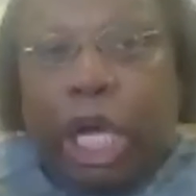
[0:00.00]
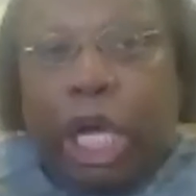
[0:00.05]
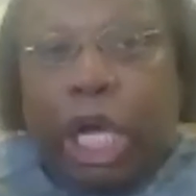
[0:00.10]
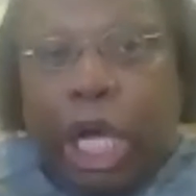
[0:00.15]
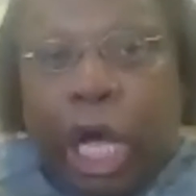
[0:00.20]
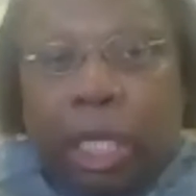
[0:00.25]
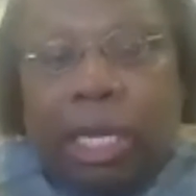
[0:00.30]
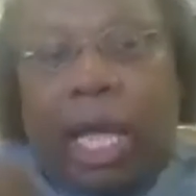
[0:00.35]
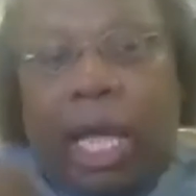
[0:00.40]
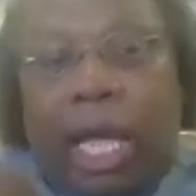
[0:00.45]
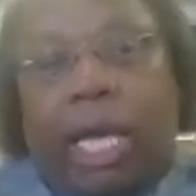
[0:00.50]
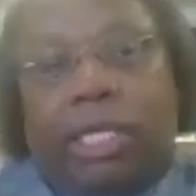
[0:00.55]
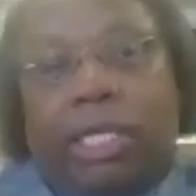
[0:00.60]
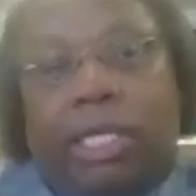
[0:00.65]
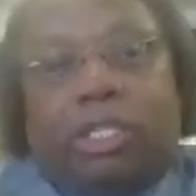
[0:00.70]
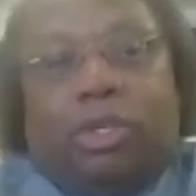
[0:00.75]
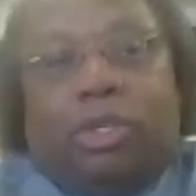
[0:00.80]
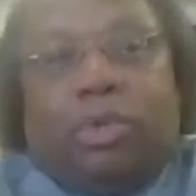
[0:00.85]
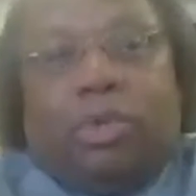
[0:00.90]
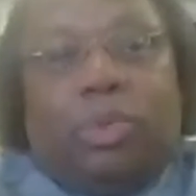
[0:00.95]
colored
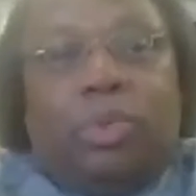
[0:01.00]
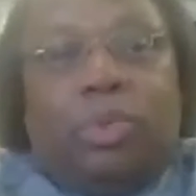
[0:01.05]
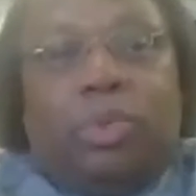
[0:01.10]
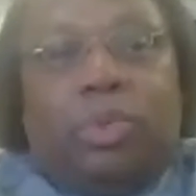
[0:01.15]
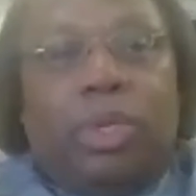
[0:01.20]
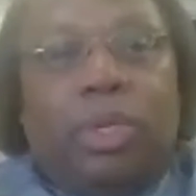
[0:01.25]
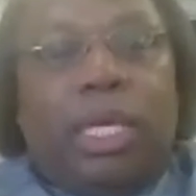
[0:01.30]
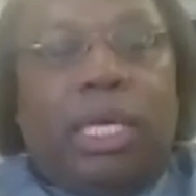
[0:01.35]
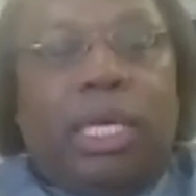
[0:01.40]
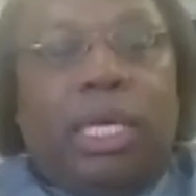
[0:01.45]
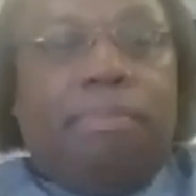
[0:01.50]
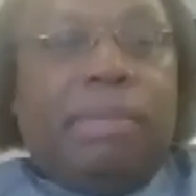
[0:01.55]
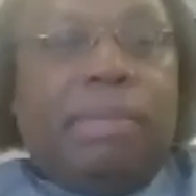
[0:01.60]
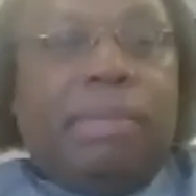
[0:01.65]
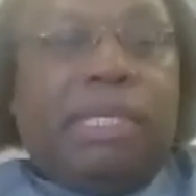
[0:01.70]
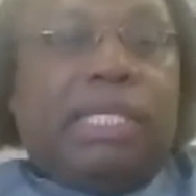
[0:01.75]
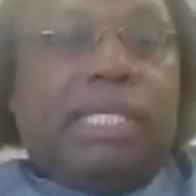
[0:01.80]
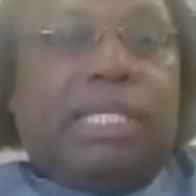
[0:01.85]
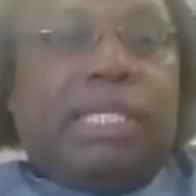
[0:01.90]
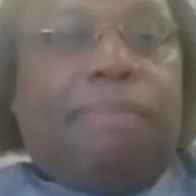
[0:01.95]
high school
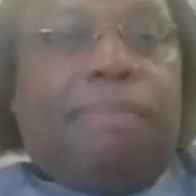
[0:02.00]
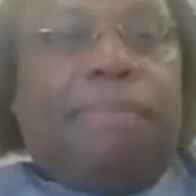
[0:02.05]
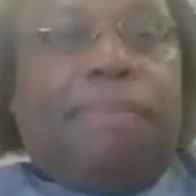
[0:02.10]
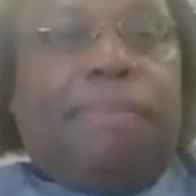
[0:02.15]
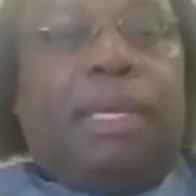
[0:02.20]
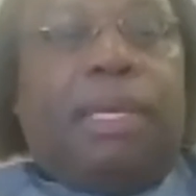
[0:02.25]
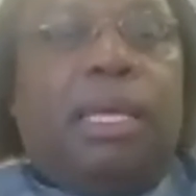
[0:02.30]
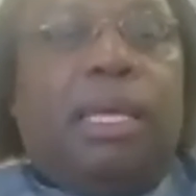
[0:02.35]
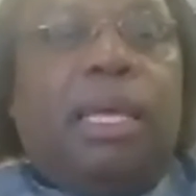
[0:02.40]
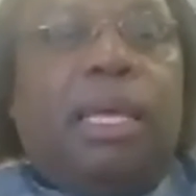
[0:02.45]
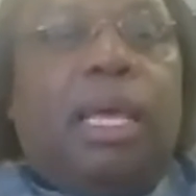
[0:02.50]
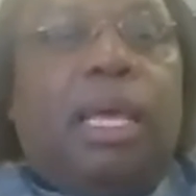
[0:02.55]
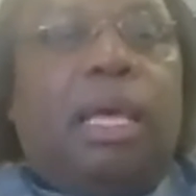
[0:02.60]
in Mississippi,